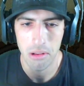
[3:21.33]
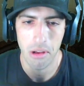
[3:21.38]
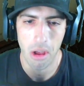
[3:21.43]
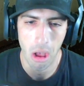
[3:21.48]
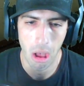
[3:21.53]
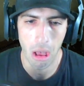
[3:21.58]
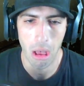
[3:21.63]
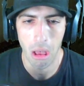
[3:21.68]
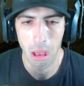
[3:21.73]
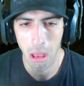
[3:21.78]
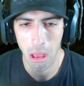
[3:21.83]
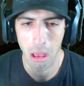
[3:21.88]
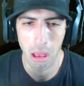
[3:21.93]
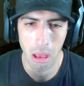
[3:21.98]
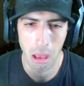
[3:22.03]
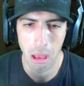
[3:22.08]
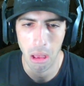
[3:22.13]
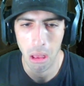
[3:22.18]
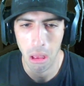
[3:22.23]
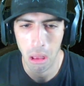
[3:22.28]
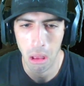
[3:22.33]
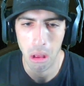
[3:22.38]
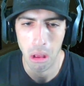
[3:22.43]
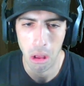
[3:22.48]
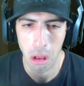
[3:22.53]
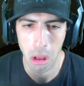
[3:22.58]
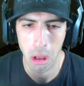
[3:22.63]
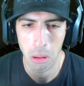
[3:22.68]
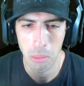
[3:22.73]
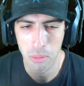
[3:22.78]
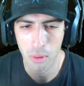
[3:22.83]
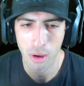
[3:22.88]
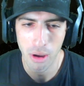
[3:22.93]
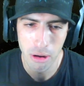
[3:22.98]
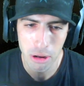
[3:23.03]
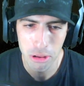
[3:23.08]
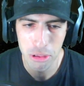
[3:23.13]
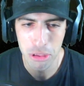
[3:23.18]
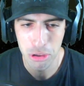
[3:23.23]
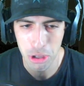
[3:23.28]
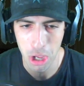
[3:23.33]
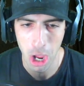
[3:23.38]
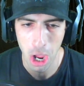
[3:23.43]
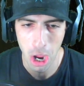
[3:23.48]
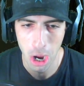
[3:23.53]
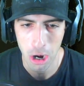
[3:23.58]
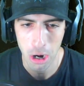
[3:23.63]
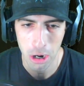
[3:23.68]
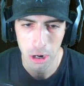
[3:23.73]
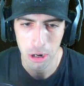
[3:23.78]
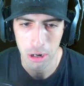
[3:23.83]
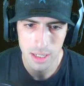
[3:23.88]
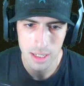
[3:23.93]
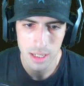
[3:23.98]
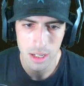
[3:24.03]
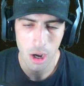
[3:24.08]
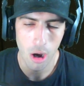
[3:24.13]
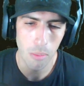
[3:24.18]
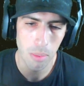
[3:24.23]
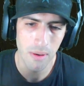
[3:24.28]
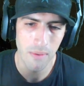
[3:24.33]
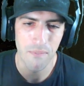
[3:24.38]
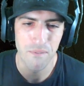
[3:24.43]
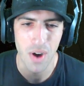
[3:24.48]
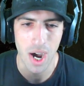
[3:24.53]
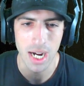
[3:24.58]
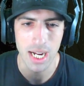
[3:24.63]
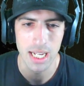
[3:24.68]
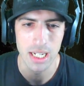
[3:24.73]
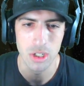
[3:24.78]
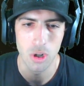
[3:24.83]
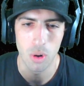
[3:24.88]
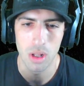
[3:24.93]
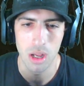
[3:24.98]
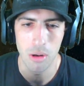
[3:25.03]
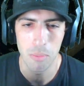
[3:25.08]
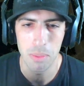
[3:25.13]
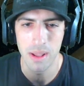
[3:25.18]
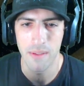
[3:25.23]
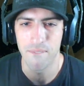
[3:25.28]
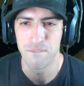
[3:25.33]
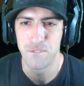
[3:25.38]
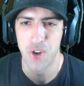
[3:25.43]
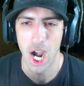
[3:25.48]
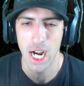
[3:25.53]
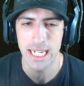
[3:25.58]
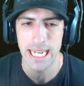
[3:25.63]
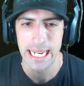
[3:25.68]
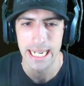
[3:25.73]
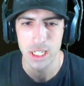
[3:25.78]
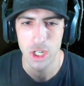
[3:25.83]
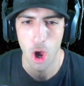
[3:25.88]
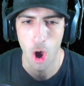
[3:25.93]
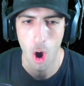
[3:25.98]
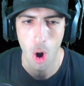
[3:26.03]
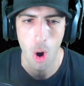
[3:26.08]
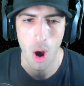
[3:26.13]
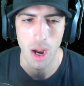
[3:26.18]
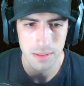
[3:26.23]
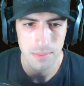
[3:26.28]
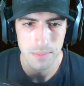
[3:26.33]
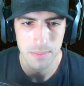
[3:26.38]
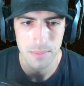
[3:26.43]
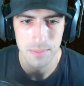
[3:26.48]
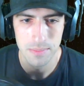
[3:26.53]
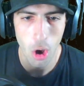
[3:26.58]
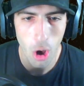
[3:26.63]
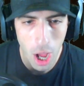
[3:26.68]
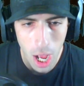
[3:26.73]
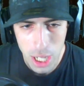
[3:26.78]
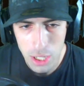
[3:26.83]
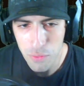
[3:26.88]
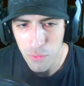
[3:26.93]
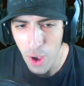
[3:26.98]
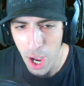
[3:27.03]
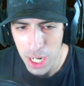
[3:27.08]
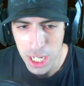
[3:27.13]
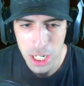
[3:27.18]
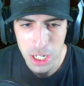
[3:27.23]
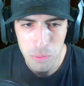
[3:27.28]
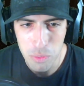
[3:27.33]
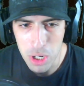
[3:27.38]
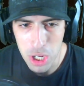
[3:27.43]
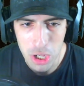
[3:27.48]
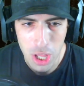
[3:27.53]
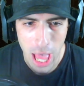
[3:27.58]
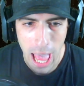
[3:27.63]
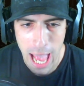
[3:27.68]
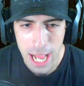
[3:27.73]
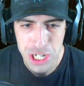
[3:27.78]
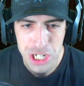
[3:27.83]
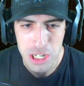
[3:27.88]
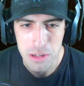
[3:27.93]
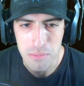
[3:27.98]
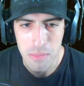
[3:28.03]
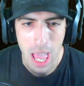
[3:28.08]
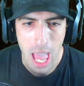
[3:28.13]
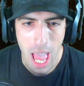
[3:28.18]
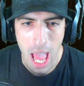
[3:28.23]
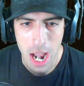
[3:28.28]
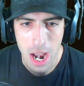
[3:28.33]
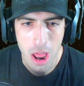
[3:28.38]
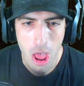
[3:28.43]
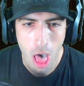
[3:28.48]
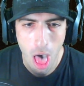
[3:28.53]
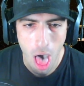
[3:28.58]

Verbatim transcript: Oh, I'm scared. Open the door. Open the door. Oh, that's fucking real edgy, man.